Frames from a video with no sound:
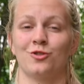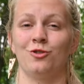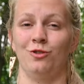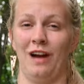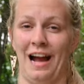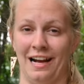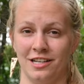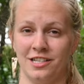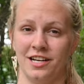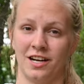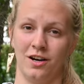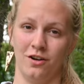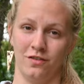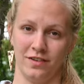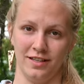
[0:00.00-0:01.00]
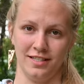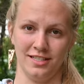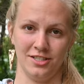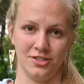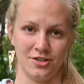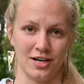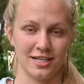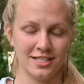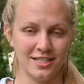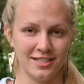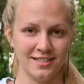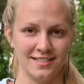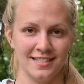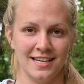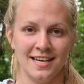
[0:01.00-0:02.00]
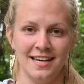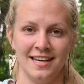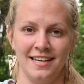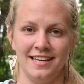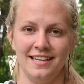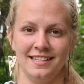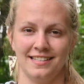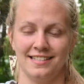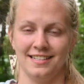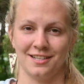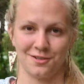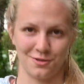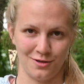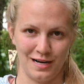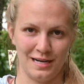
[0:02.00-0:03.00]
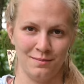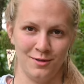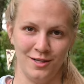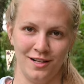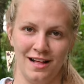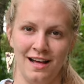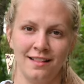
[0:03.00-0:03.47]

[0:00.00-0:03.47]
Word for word: crashing over the structures, it's incredible.